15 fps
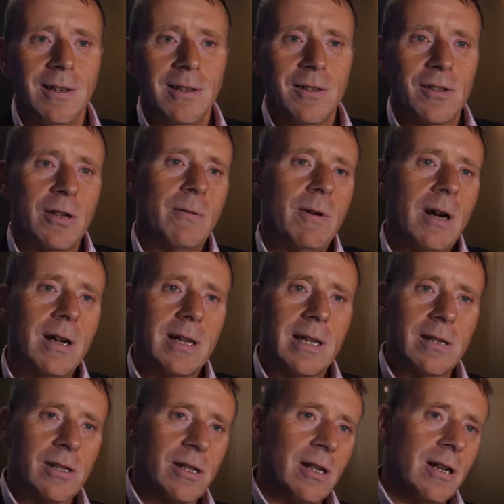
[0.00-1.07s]
So I
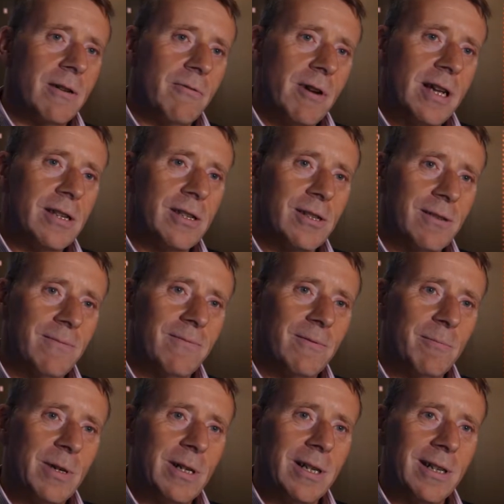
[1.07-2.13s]
get a slight rest
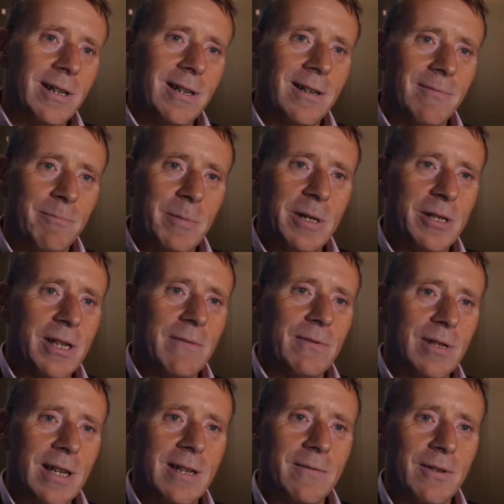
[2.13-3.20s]
from my
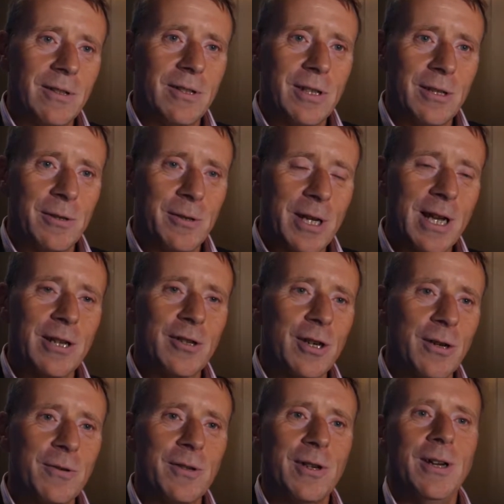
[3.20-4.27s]
7 day of continuous air
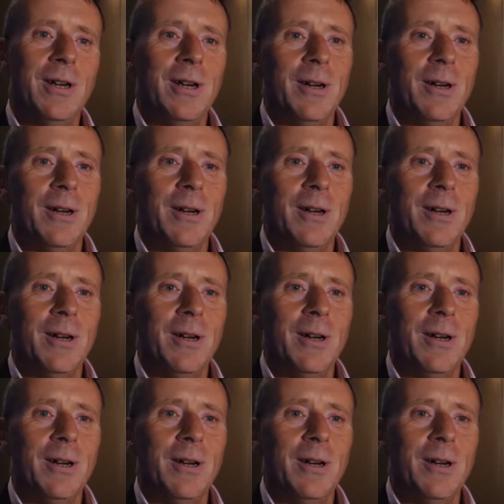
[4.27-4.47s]
shows,